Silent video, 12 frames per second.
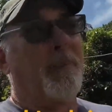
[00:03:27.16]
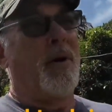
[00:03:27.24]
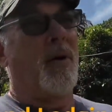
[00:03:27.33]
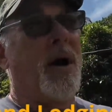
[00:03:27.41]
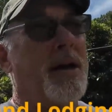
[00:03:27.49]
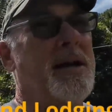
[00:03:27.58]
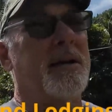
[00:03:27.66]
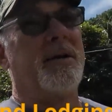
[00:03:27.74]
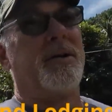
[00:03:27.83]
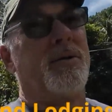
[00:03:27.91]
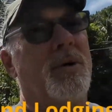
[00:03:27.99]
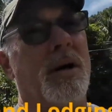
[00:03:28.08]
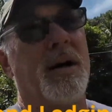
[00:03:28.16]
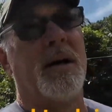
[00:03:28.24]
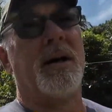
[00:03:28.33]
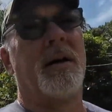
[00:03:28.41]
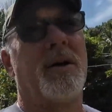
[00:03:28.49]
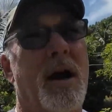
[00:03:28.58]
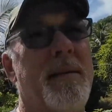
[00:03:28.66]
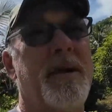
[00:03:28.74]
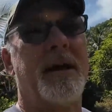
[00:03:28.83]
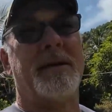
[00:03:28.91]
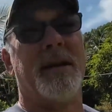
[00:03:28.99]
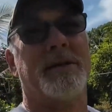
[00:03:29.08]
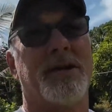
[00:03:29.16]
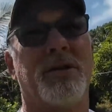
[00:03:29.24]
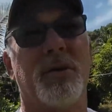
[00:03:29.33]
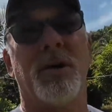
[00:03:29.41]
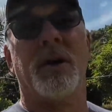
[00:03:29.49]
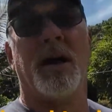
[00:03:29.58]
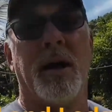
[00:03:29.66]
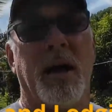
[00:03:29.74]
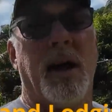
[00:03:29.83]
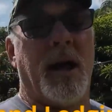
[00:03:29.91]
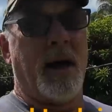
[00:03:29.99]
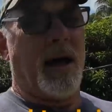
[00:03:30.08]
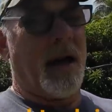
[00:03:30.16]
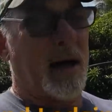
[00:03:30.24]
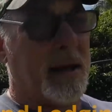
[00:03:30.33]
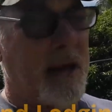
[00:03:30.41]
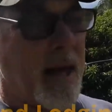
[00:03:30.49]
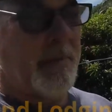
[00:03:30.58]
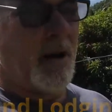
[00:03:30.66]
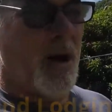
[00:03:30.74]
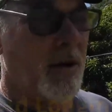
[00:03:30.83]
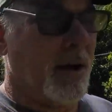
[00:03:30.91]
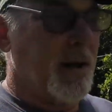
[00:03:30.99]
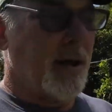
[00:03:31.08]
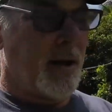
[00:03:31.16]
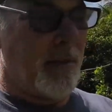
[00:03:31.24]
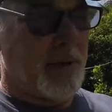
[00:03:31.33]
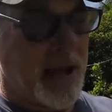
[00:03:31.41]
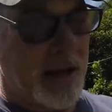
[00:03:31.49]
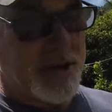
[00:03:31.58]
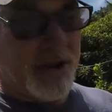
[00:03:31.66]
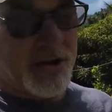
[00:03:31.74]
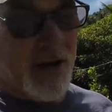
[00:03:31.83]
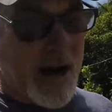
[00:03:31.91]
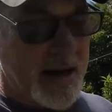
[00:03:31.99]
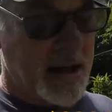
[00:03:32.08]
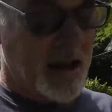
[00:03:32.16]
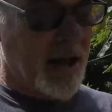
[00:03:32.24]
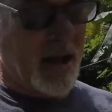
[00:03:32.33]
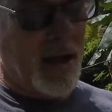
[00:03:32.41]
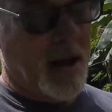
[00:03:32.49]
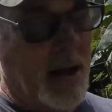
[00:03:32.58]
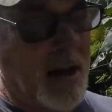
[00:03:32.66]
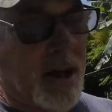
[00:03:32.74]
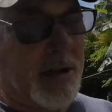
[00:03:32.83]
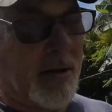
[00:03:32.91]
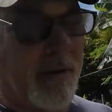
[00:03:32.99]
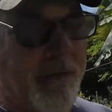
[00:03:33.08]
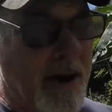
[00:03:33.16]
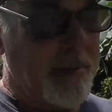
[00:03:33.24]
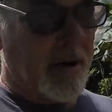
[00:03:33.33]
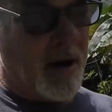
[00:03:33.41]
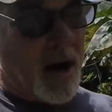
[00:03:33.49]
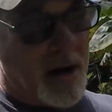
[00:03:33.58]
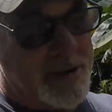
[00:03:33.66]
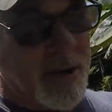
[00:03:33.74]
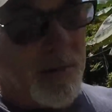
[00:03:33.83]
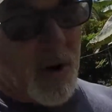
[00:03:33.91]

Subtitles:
But we're heading into, I'm heading into Catbalogan. I'm gonna catch the trike through the Fabregas and